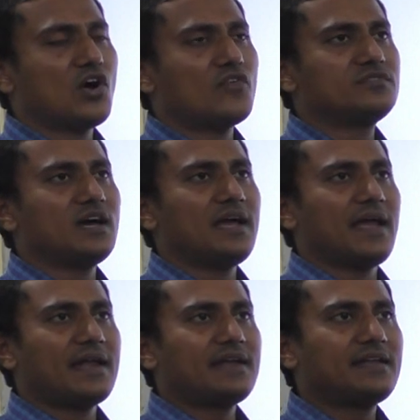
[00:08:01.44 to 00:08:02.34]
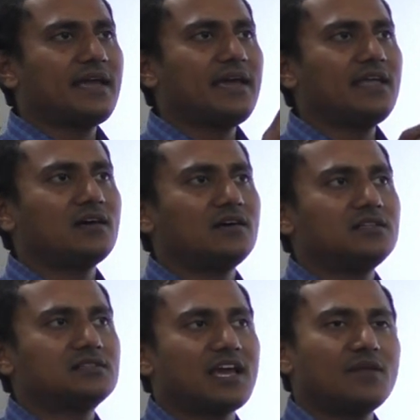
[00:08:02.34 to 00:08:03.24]
of the entire
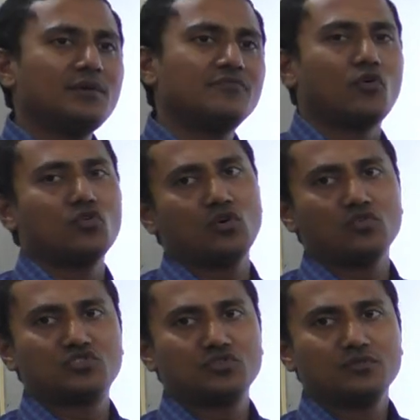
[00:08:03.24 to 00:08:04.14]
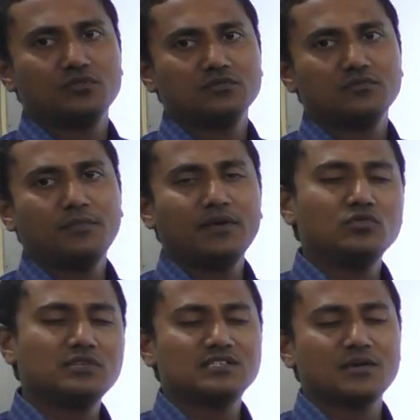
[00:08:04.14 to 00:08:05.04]
earth can be found out by
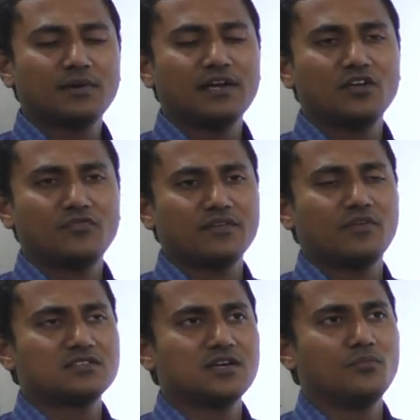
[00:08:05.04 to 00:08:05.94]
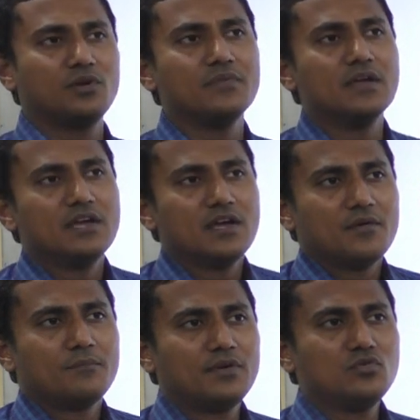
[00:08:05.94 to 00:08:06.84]
using some kind of trick. For example,
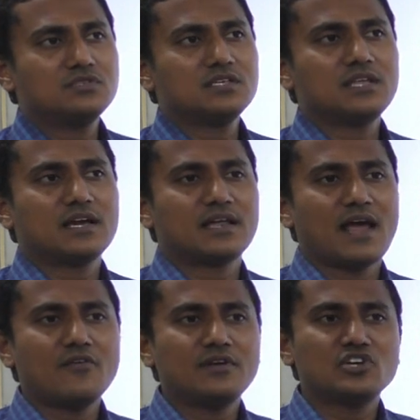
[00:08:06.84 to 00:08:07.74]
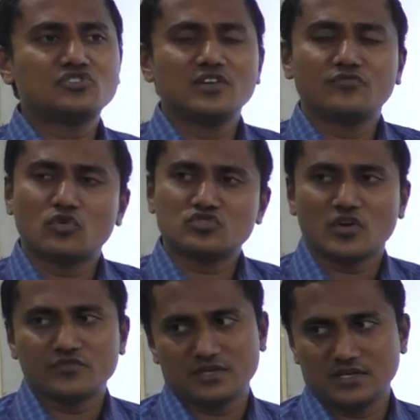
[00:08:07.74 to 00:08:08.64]
by using the gravitational force
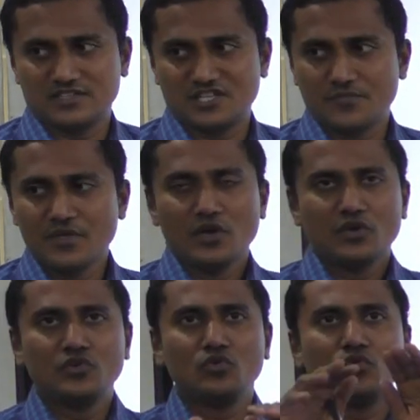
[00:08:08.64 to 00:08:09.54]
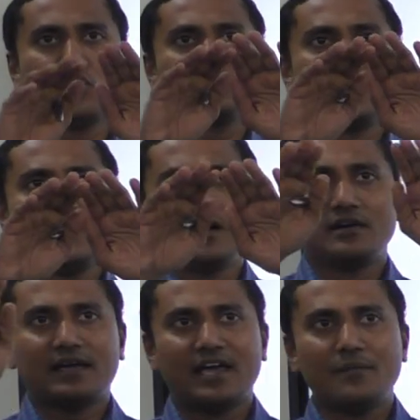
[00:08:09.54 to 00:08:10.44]
of the earth, you know the
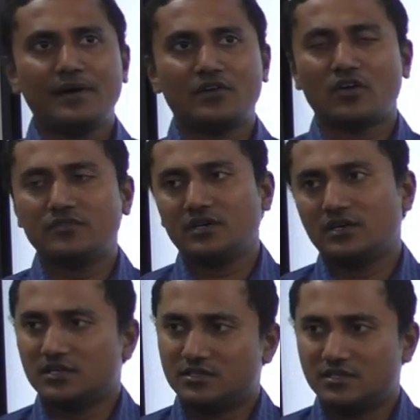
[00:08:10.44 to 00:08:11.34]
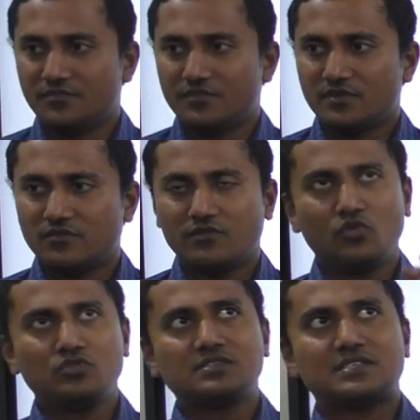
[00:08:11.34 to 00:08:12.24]
diameter of the earth.
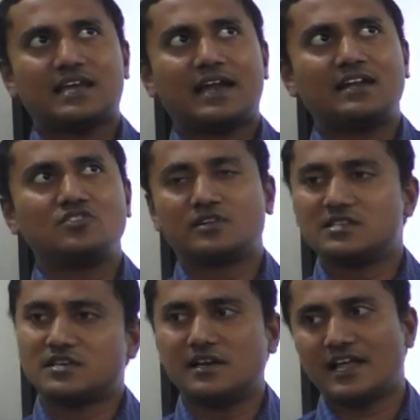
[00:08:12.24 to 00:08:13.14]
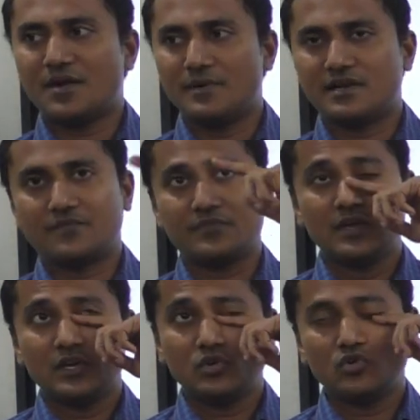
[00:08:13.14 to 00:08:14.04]
Using the satellites, you can study diameter.
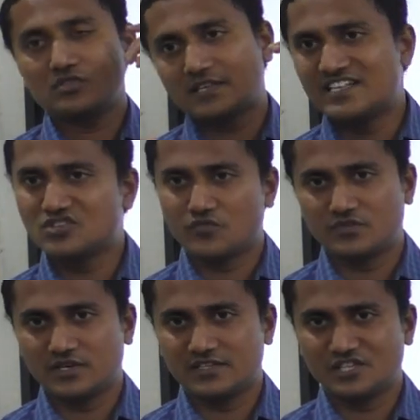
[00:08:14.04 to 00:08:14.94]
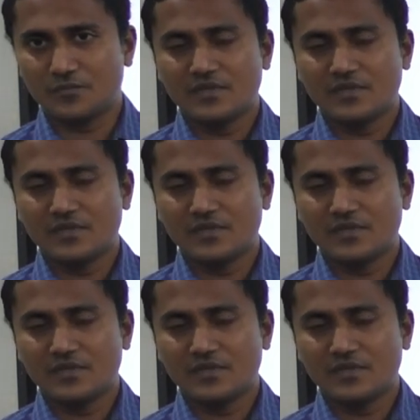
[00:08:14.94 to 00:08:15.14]
You know size of the earth.